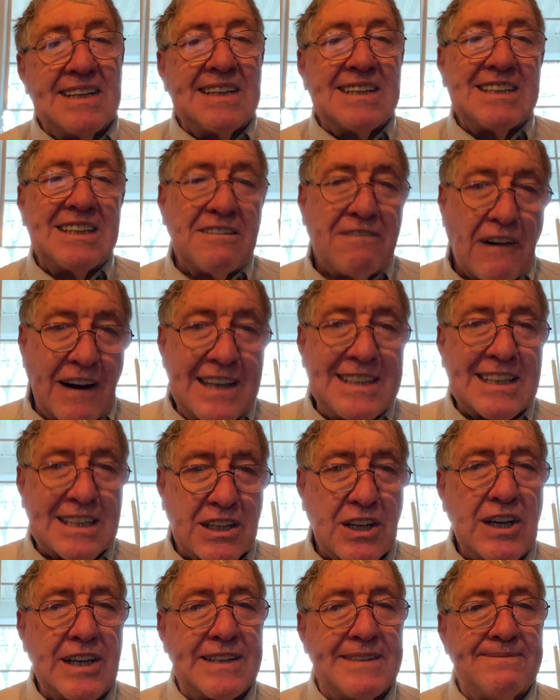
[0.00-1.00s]
You find the
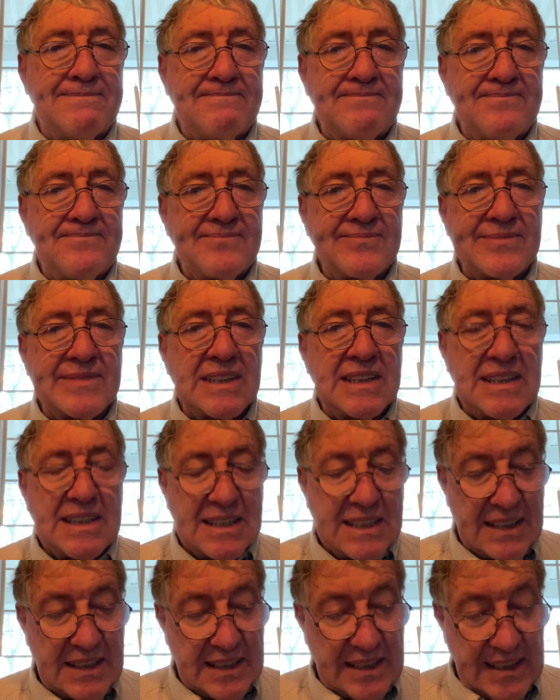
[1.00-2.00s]
good
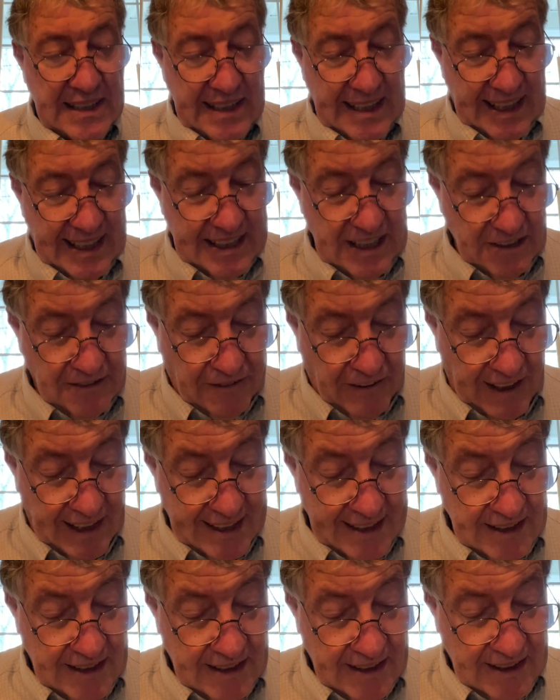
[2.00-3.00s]
and you
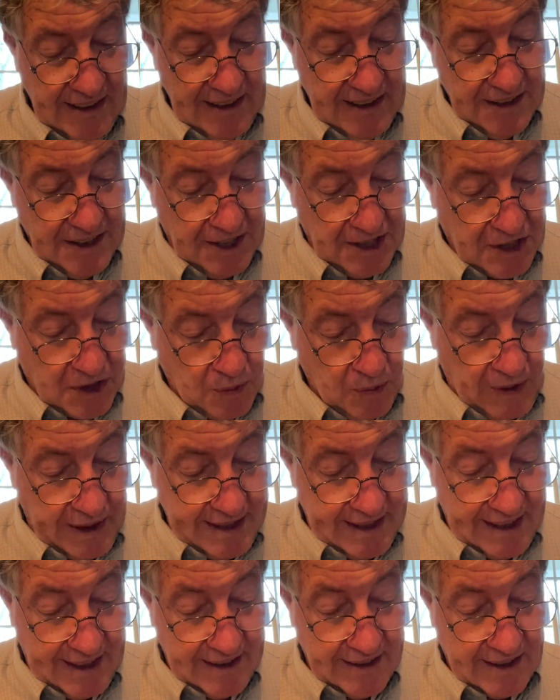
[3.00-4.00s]
find the
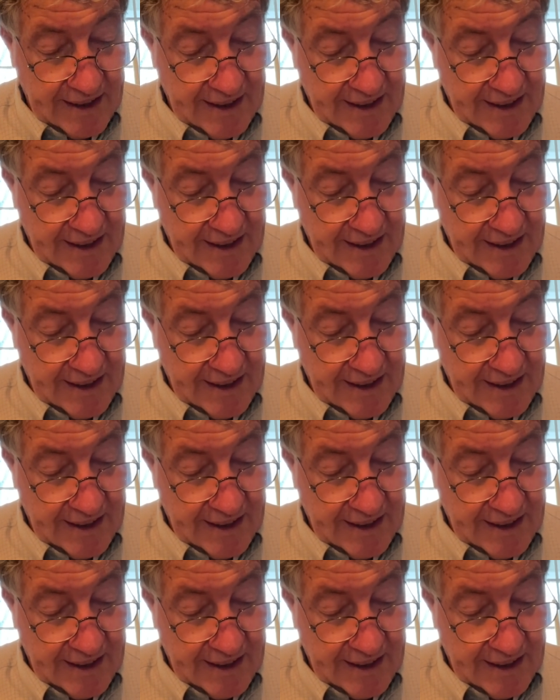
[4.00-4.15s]
sweetness.